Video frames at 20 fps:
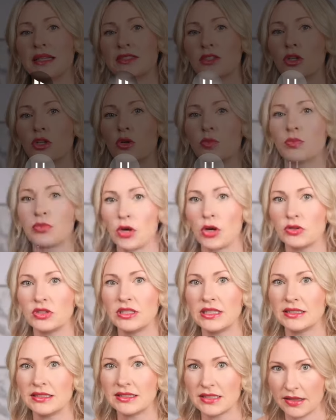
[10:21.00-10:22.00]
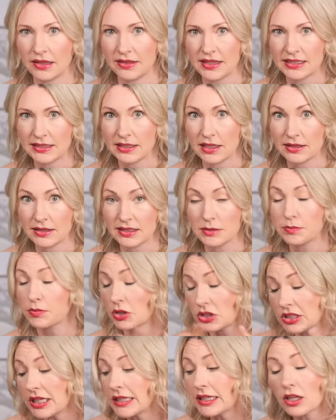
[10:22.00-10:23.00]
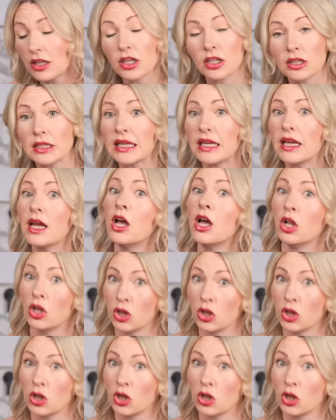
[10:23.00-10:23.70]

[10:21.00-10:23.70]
muscle protein synthesis, particularly